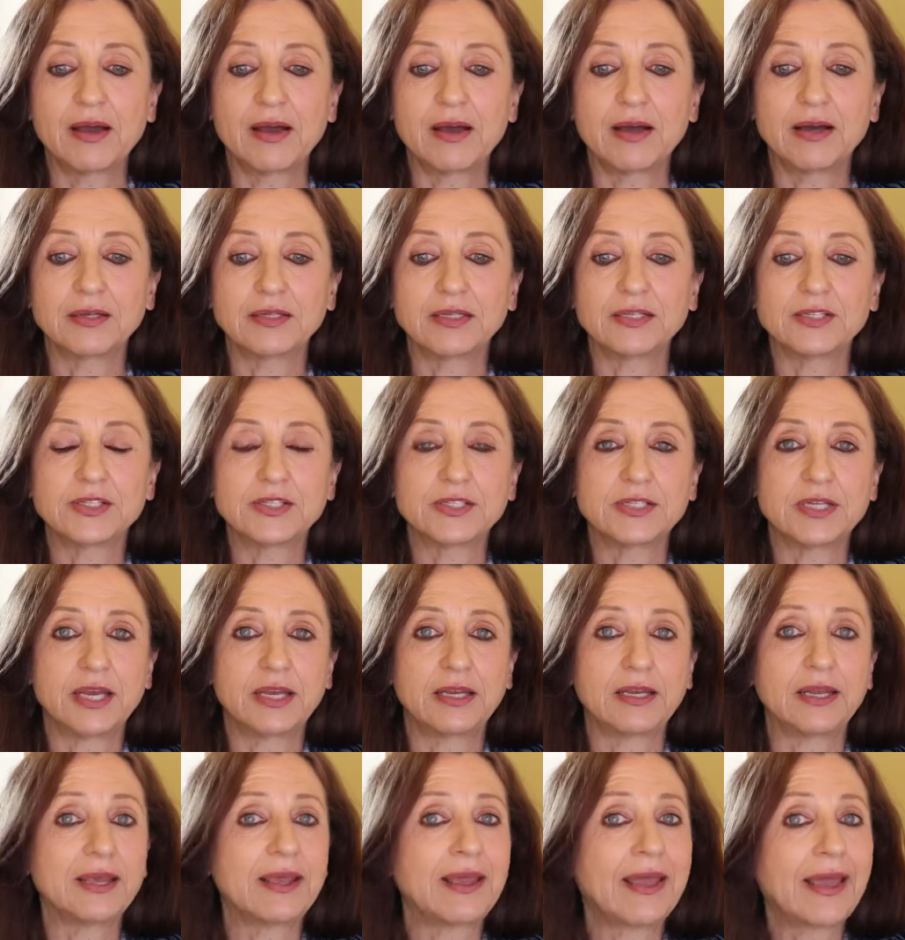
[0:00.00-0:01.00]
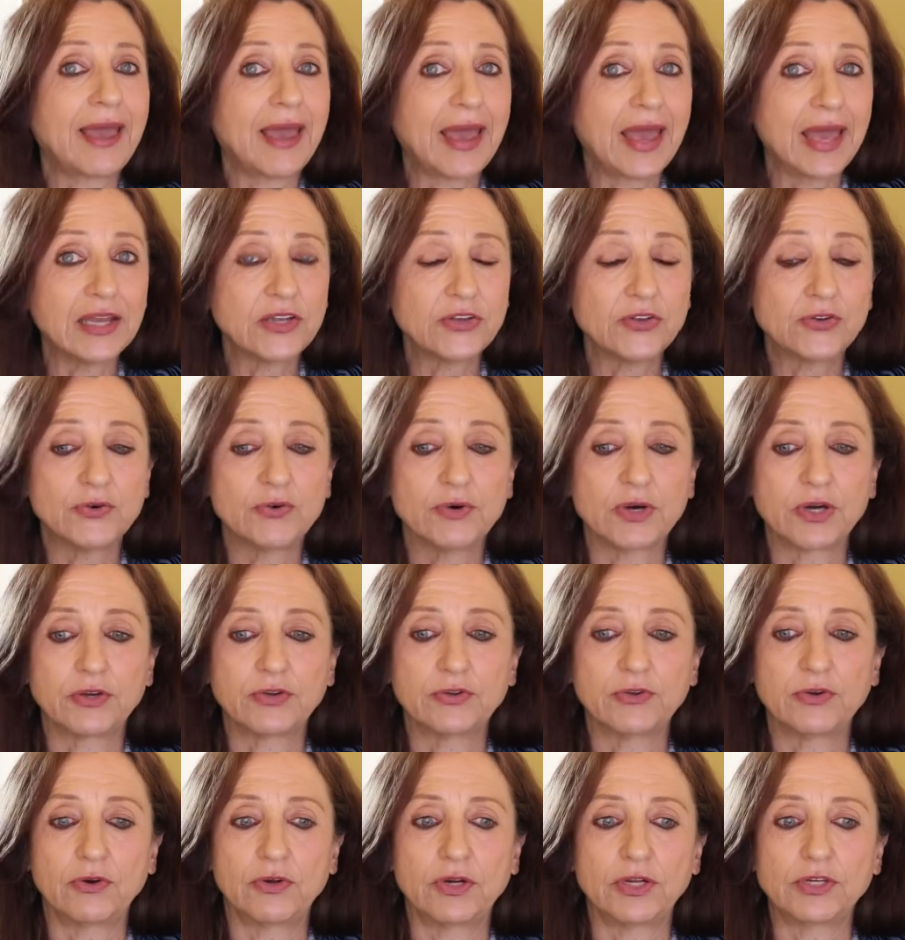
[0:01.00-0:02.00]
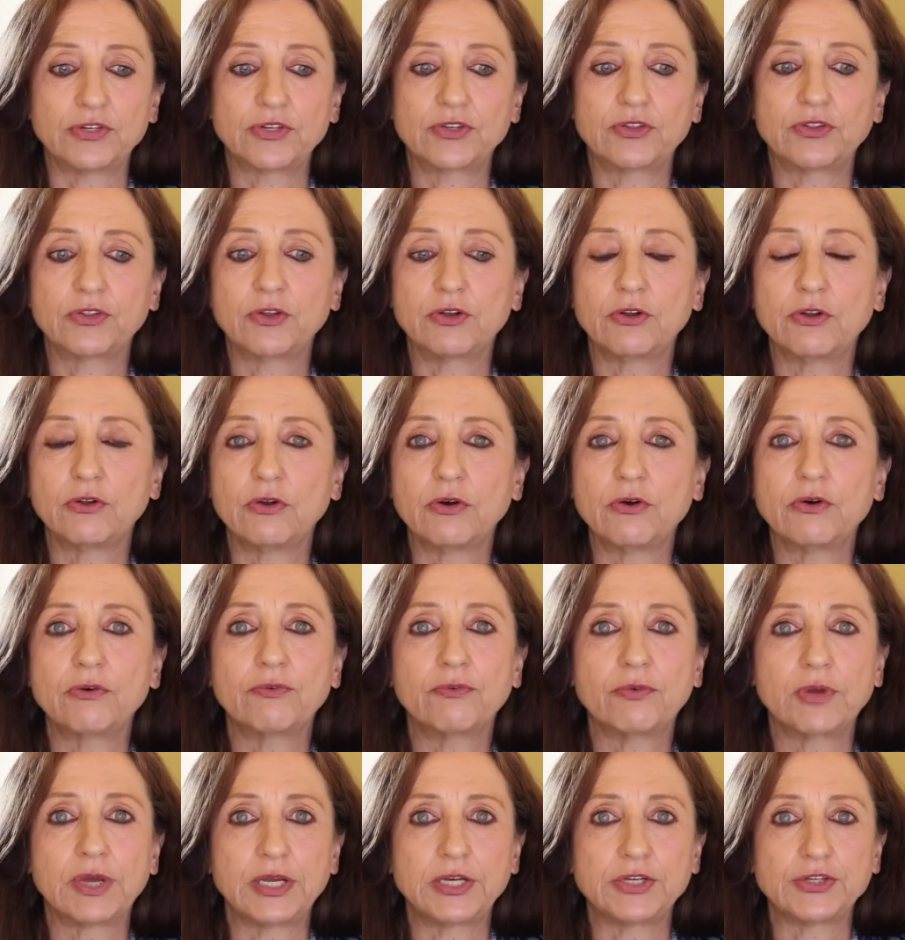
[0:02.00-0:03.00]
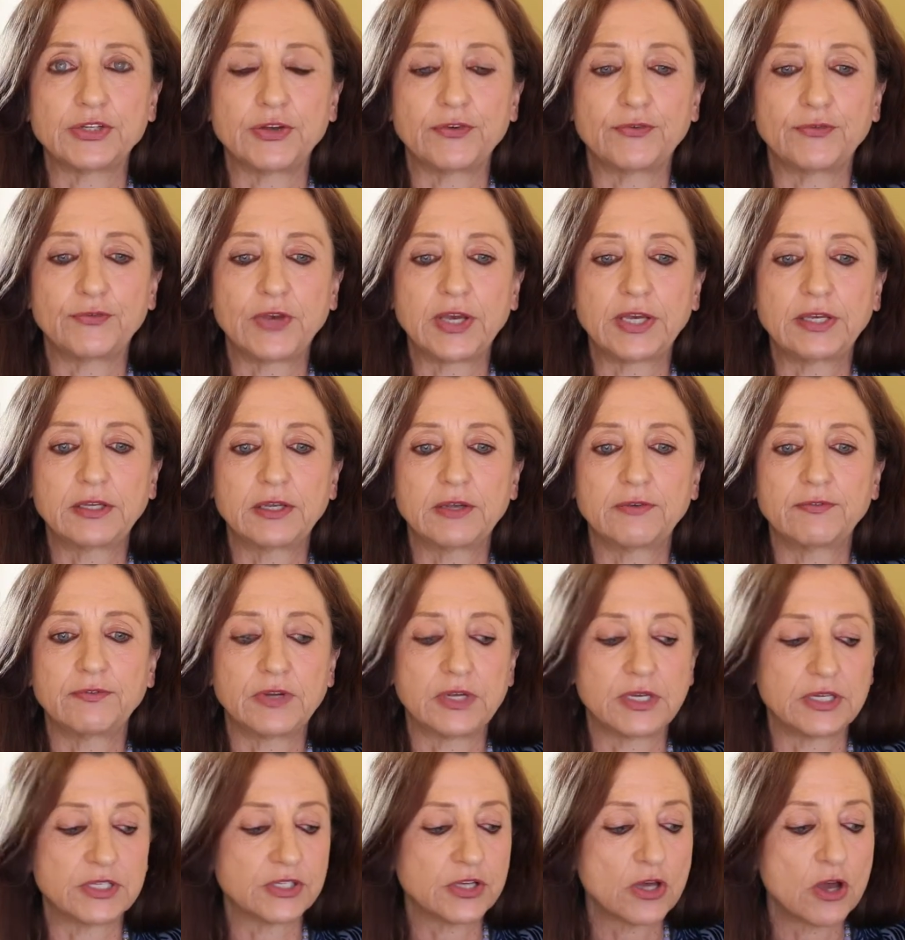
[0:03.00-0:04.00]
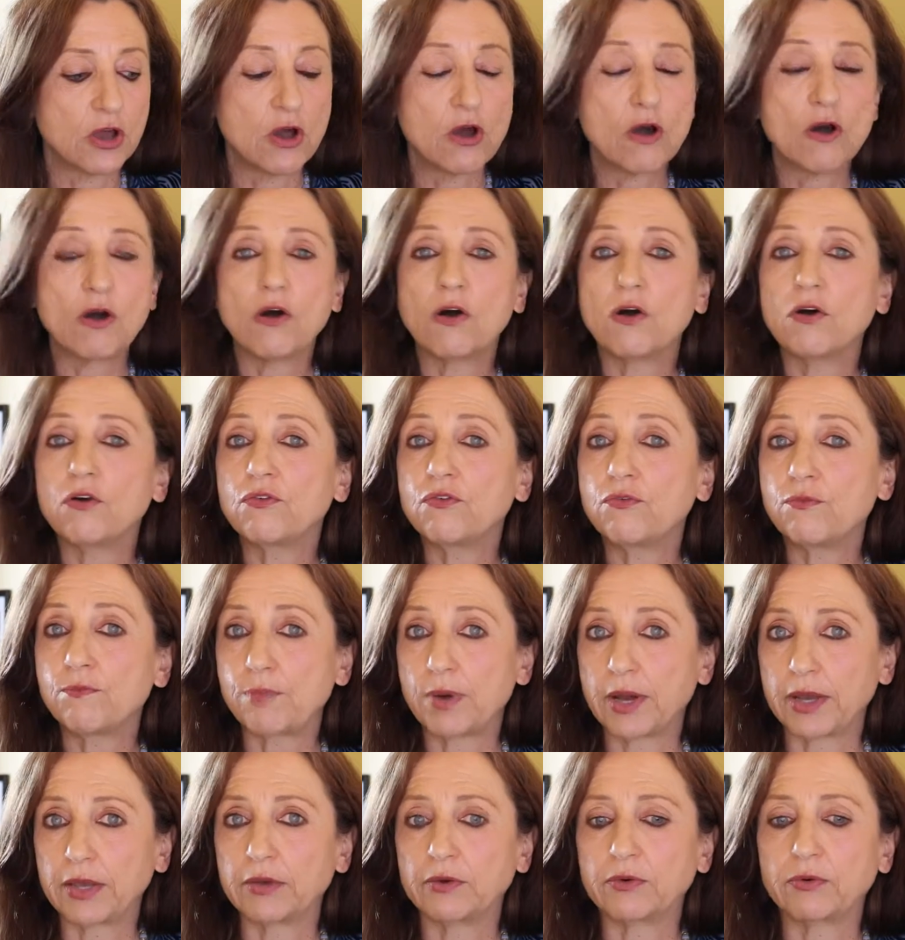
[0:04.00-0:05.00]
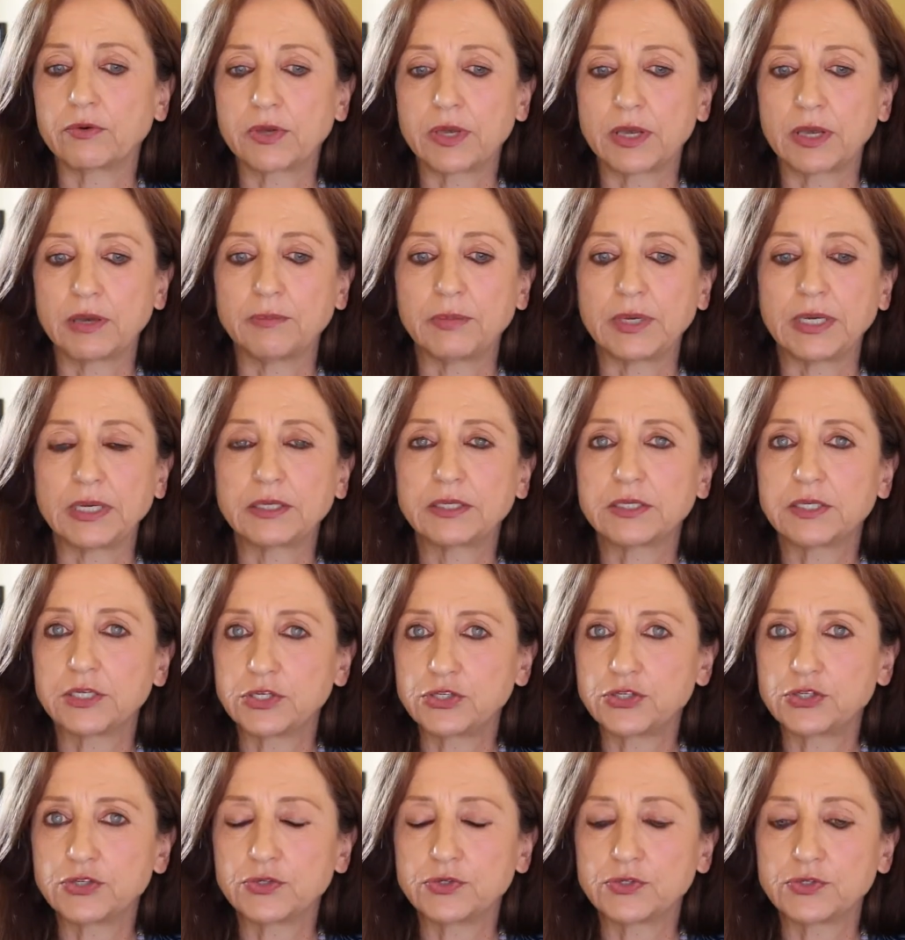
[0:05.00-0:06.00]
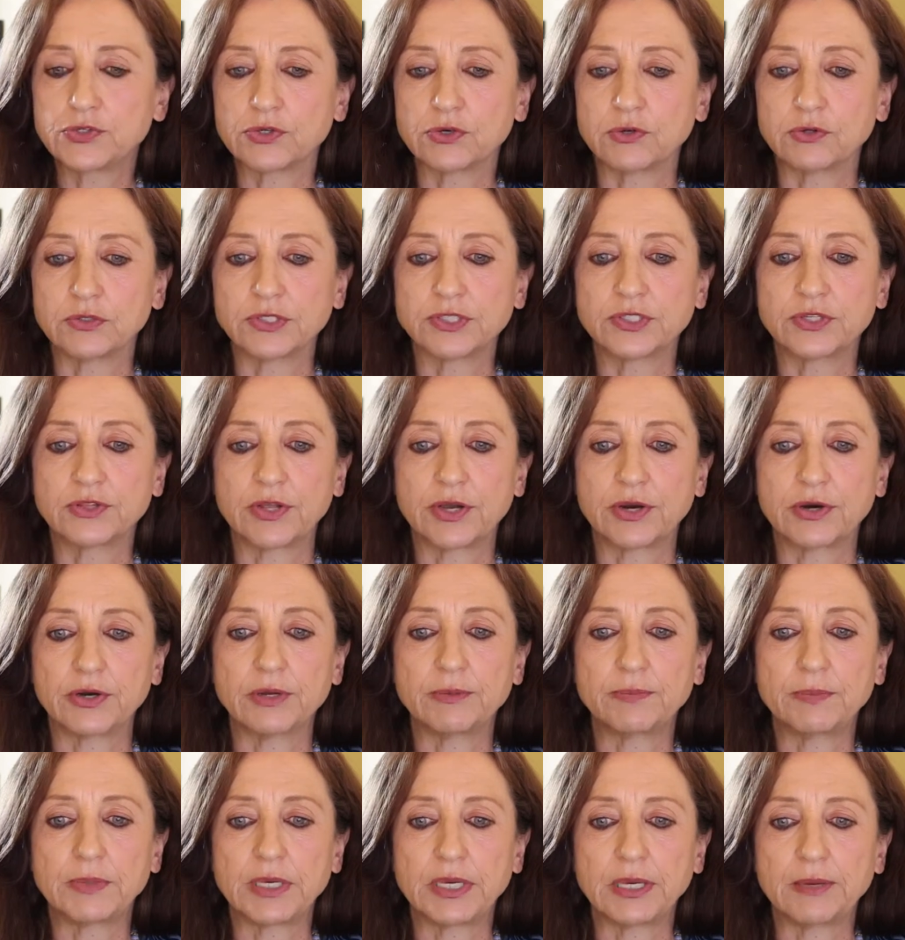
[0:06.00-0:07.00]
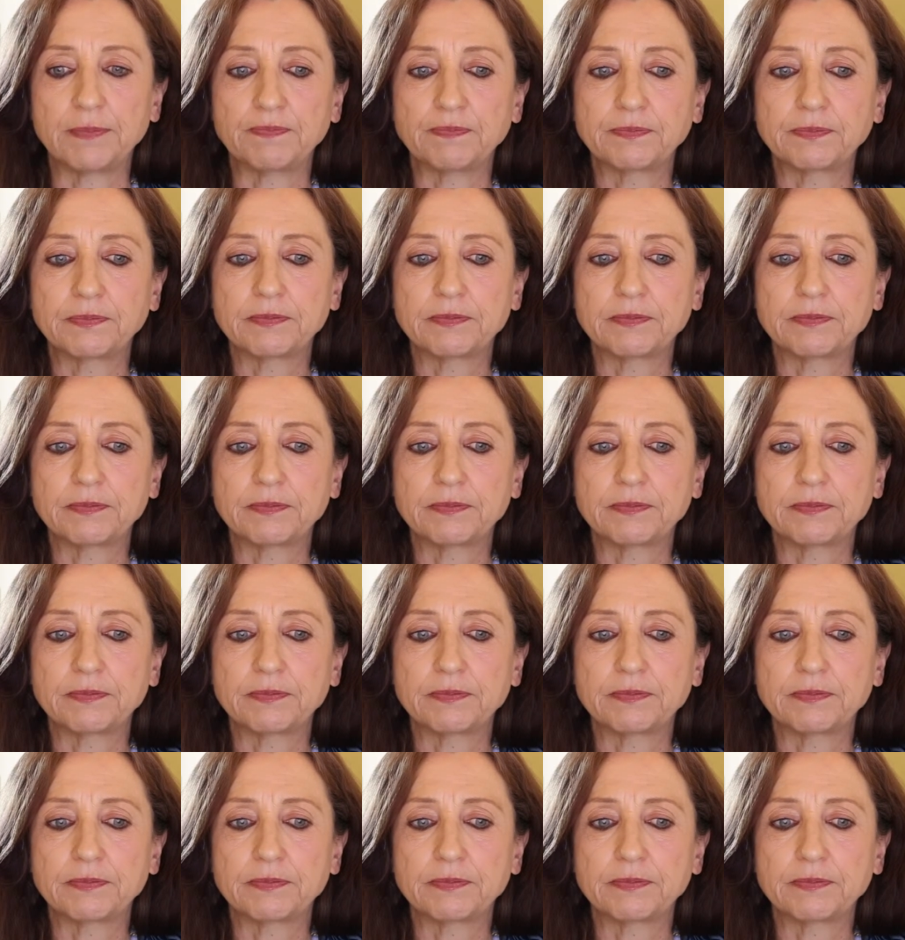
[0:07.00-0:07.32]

Understanding had to acknowledge the long-range effectiveness of biochemic tissue salts therapy.